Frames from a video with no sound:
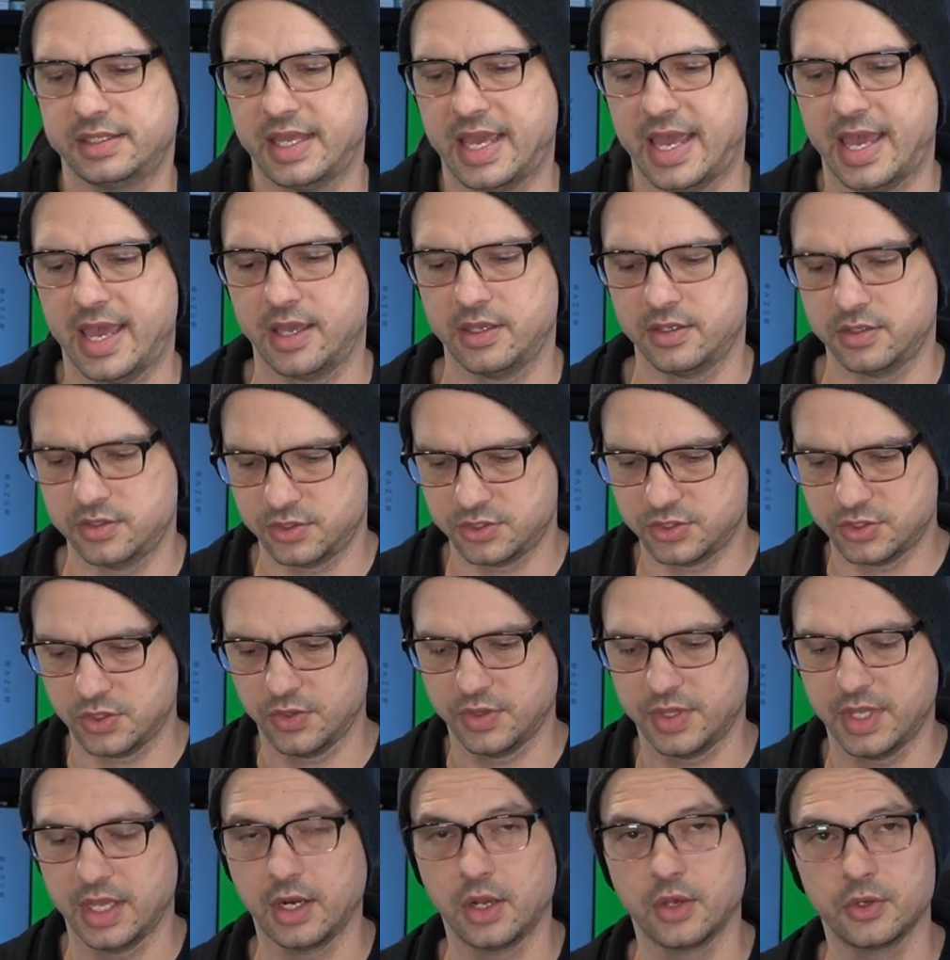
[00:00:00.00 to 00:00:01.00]
that.
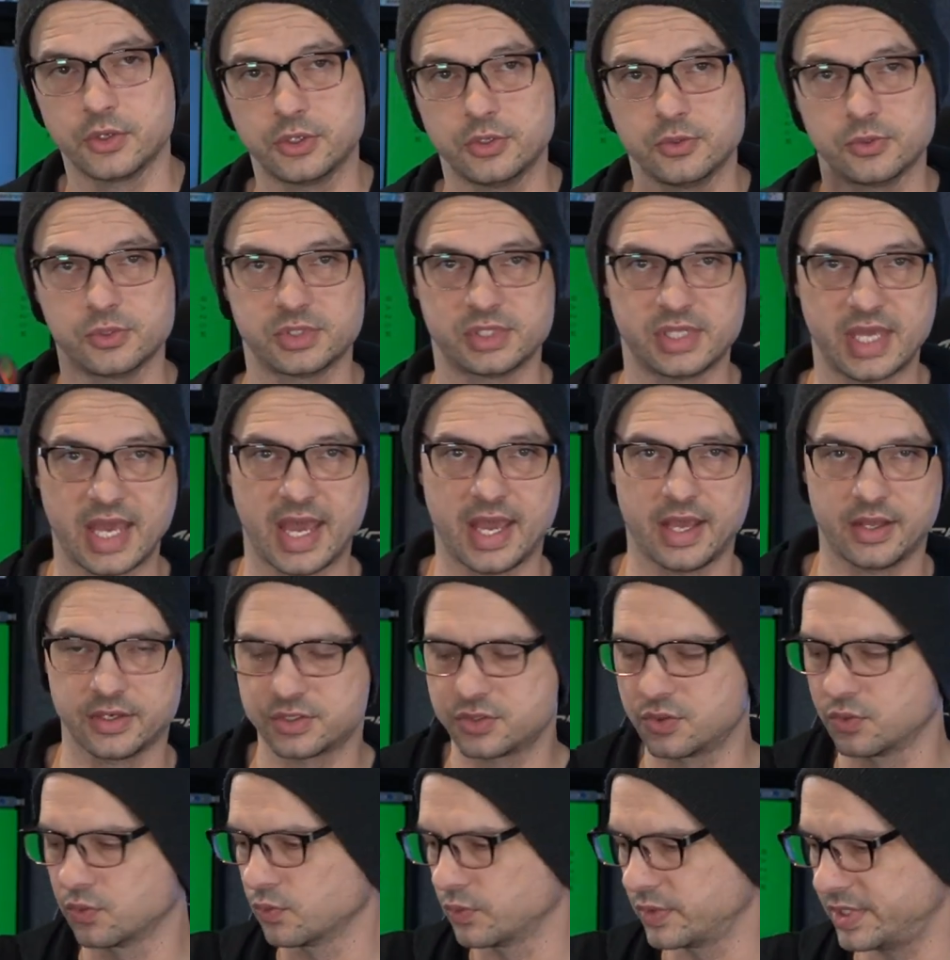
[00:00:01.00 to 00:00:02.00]
So then I'll use
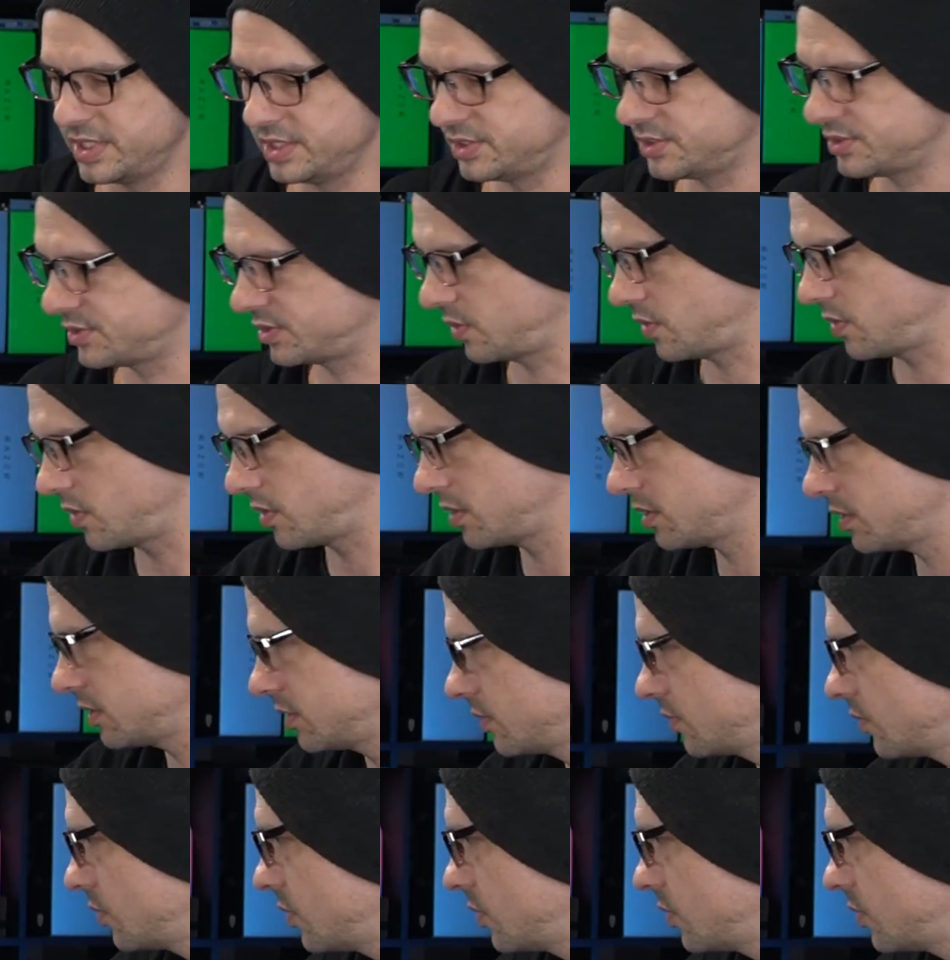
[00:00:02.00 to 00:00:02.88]
that to restore